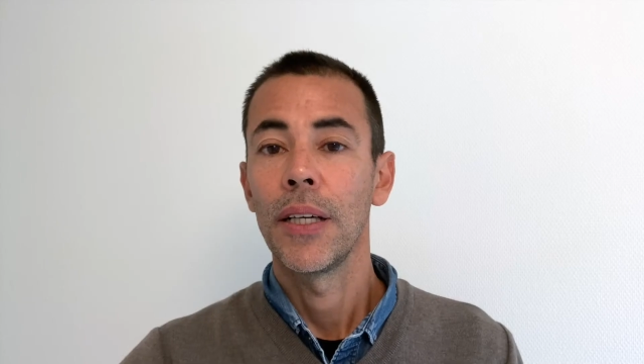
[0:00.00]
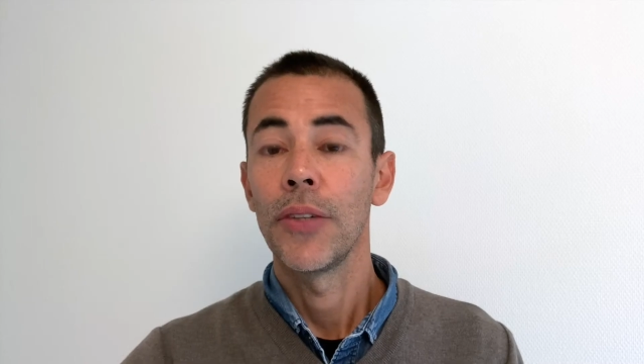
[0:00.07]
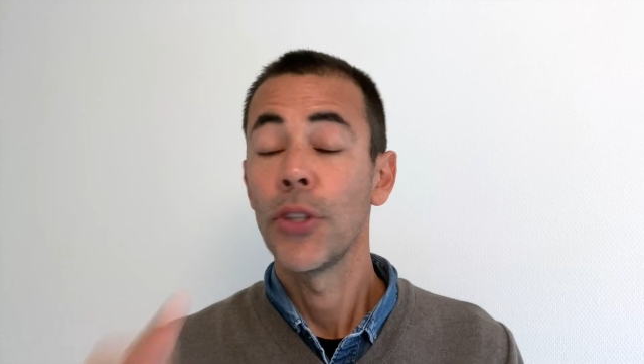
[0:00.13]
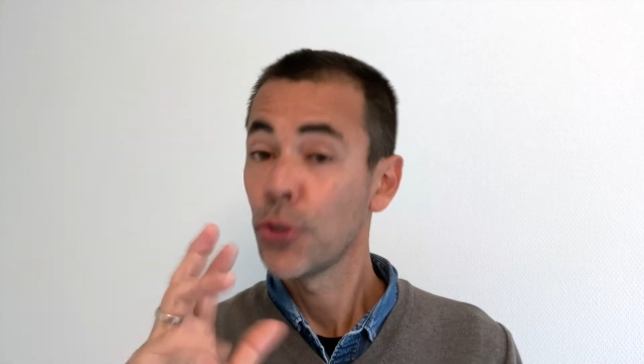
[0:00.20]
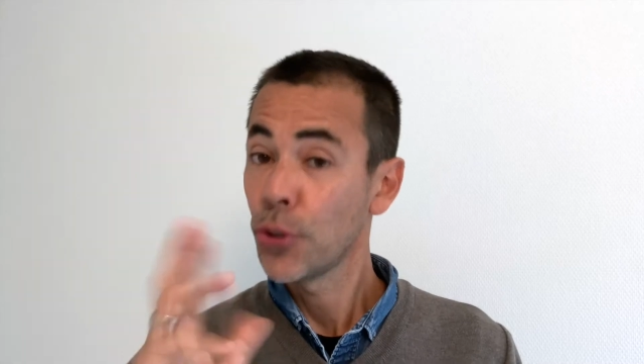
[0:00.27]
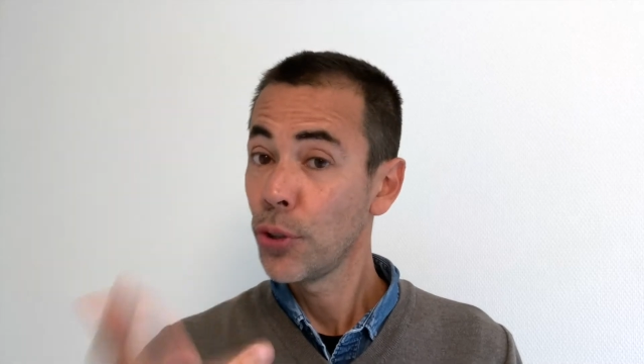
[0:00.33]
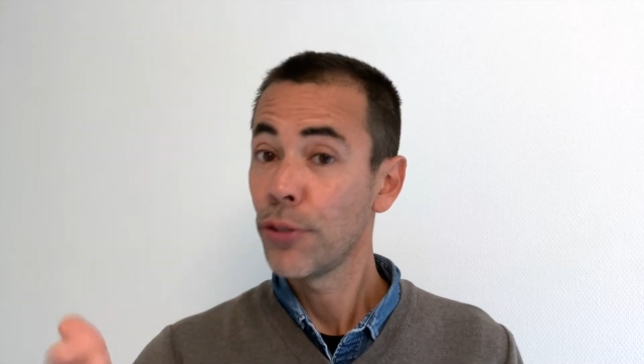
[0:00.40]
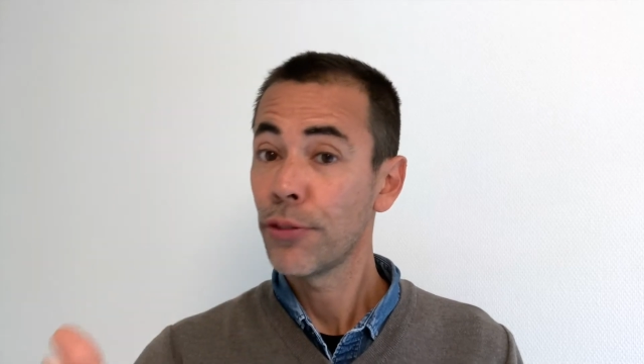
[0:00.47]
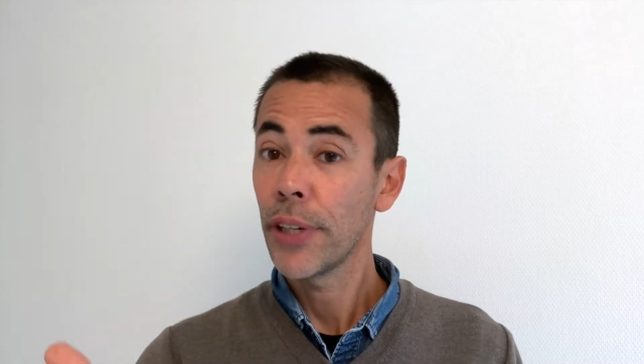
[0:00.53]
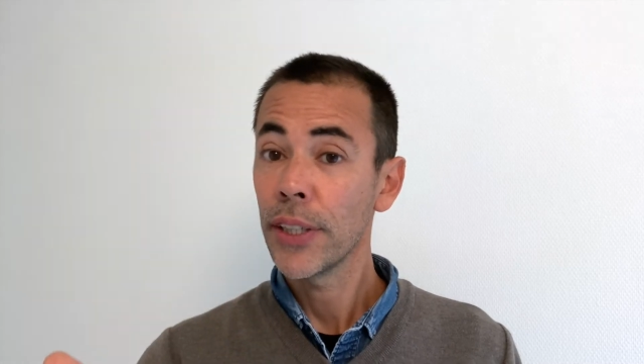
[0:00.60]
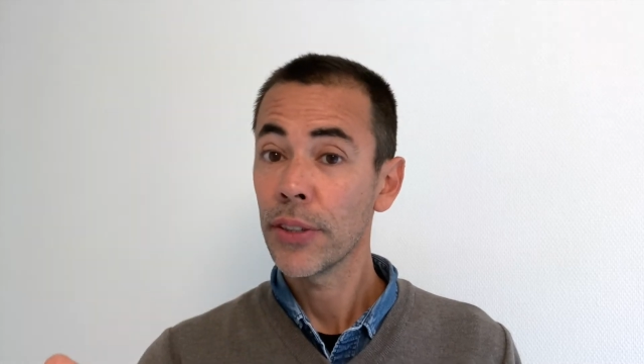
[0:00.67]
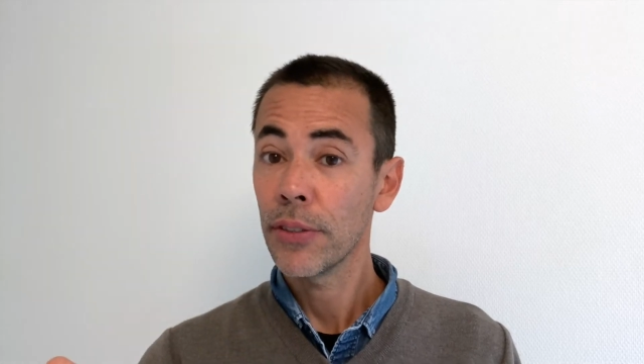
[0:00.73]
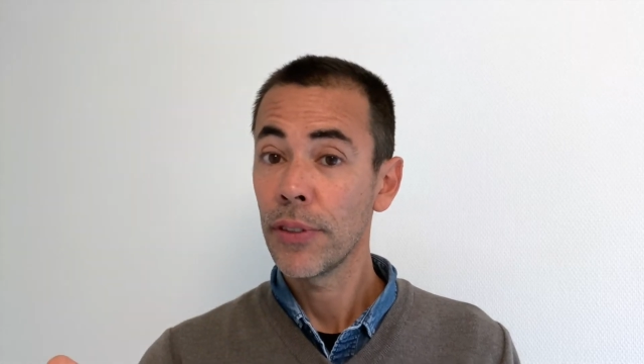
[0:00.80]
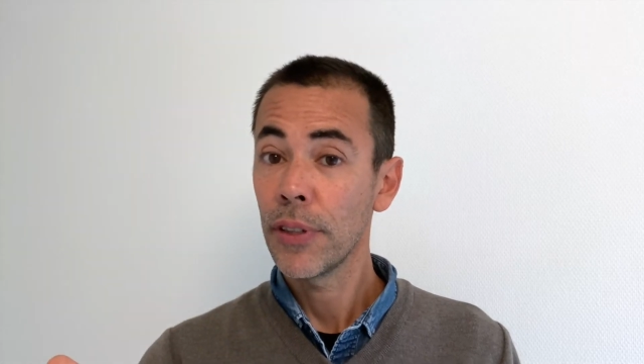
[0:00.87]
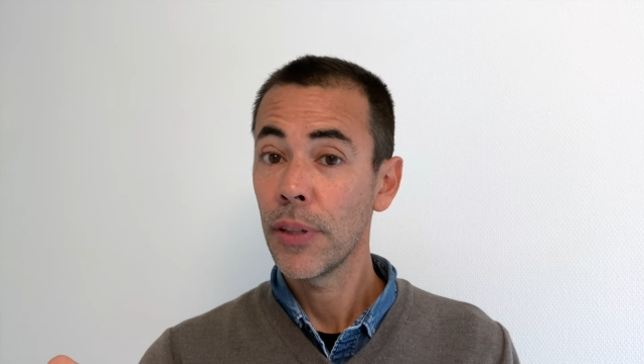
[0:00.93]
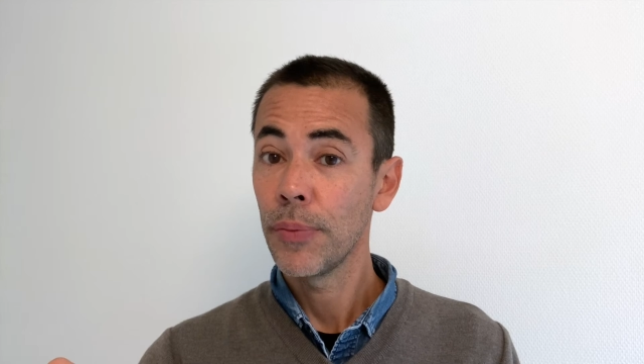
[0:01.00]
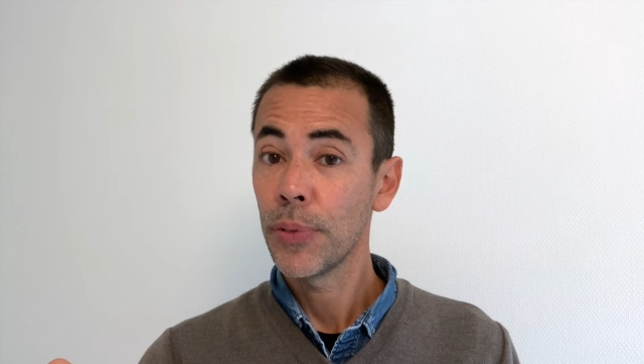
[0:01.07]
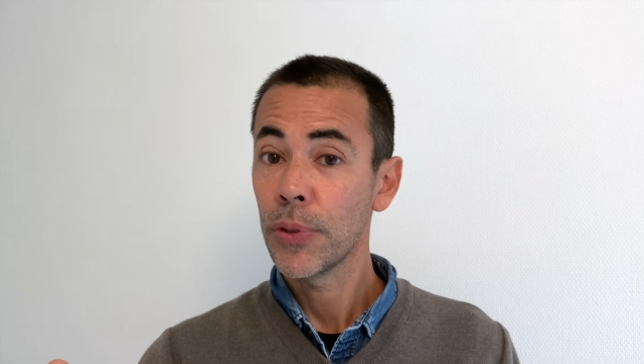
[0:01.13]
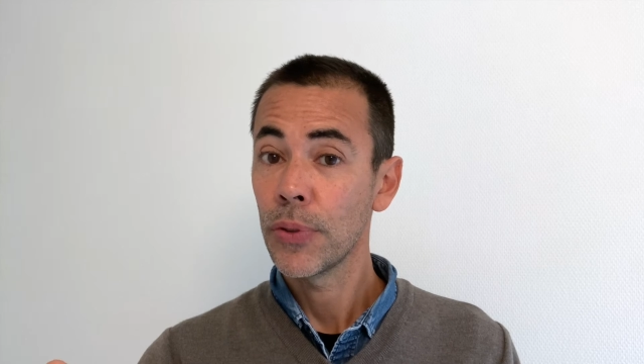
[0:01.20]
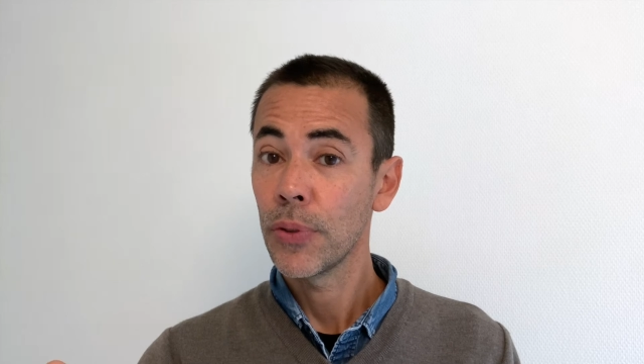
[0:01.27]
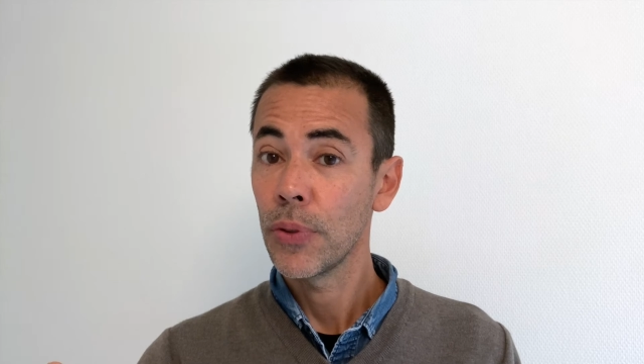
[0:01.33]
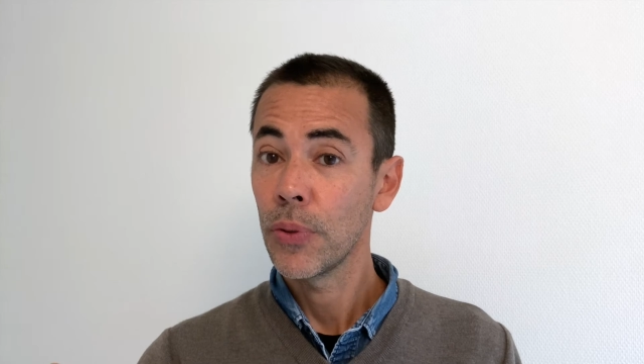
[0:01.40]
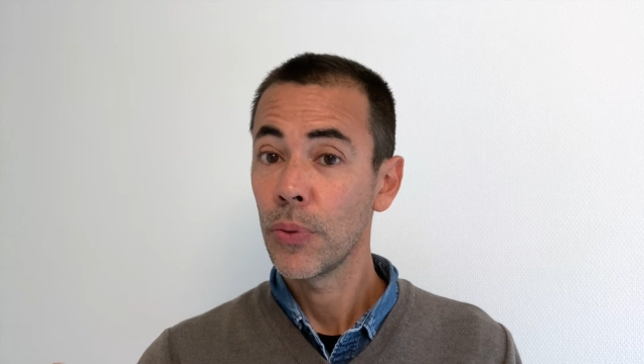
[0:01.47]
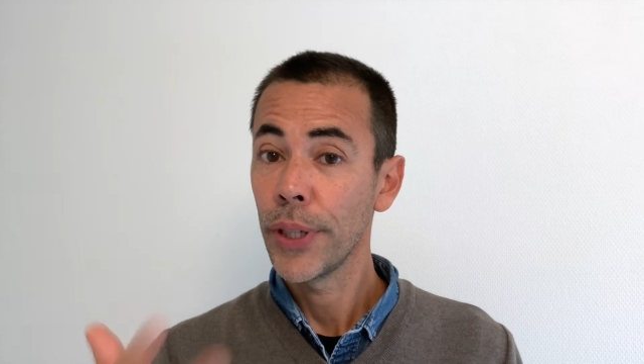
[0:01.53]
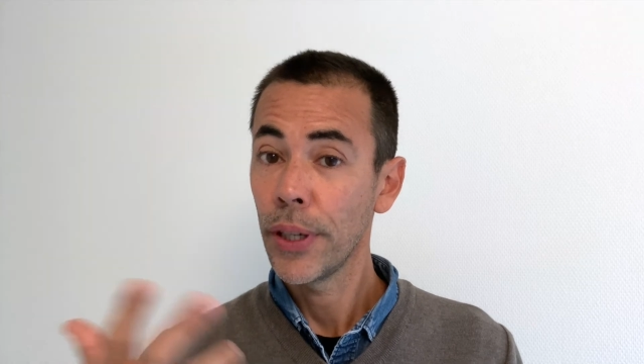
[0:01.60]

The 2 phrasal verbs we